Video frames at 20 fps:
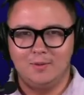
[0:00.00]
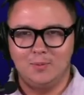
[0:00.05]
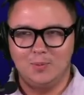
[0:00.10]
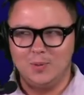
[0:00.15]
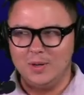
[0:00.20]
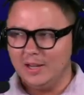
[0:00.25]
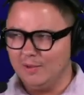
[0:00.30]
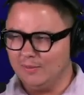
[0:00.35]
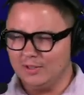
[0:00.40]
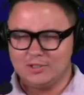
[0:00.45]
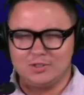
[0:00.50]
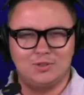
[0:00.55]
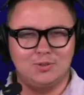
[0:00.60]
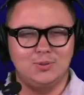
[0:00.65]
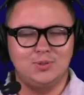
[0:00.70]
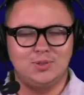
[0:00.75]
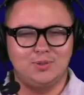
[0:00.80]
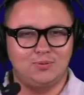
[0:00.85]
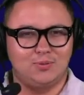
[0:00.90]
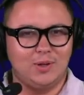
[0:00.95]
We have
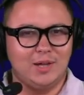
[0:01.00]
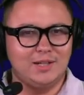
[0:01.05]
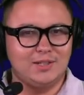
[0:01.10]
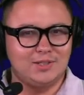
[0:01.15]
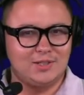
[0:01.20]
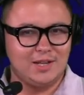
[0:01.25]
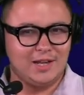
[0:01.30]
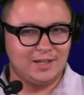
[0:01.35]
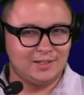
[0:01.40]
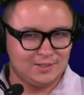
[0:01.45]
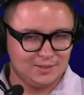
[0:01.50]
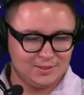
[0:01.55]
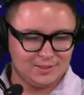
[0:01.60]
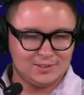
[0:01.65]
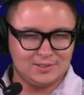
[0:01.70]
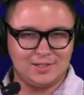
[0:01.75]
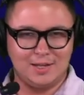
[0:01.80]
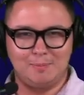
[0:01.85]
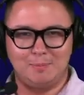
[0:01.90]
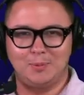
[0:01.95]
exclusive rights now to
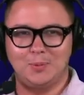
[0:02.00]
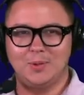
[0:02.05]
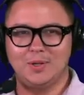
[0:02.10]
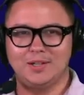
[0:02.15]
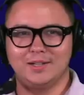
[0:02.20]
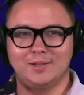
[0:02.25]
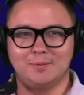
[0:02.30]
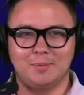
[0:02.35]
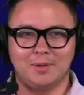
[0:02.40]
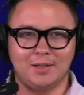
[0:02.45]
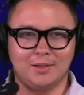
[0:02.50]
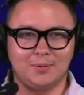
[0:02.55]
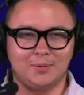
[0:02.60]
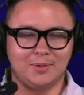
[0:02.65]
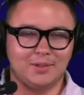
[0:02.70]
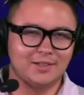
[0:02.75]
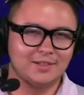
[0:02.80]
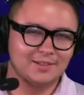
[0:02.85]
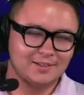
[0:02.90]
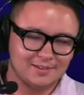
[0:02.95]
this type of weigh in, by the
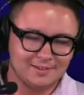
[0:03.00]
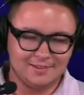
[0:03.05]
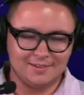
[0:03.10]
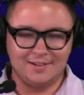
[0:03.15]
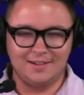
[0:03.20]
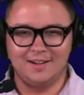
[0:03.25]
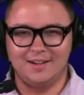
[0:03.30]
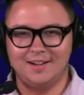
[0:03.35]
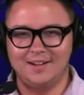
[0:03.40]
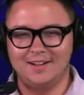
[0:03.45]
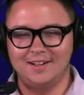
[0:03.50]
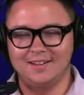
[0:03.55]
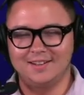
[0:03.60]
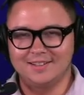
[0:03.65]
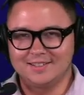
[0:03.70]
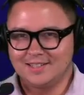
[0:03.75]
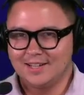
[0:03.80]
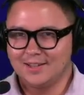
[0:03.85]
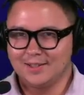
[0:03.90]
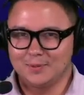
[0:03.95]
way. Uh,
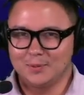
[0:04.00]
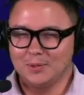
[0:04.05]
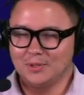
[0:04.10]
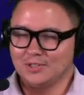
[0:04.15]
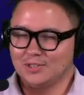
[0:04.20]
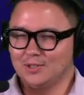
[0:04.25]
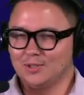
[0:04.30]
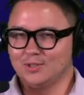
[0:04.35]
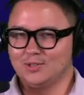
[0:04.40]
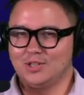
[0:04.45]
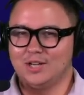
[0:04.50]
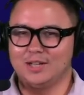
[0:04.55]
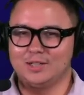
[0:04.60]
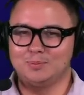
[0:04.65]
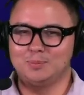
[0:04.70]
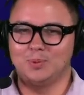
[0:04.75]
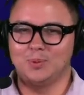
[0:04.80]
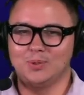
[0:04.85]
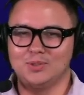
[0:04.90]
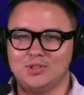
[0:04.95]
that's how that works here at Chat
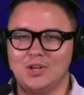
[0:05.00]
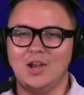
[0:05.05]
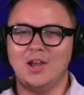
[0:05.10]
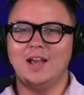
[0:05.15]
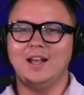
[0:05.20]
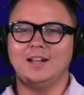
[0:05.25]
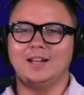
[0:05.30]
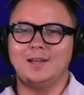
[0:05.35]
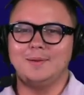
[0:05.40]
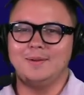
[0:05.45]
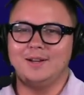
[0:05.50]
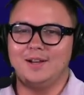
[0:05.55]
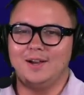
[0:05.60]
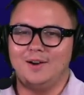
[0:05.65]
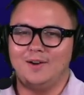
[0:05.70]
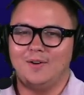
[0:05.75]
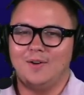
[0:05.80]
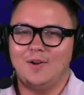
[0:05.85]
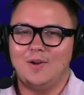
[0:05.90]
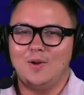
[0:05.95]
Sports. Let me
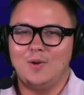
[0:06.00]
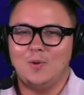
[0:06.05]
know.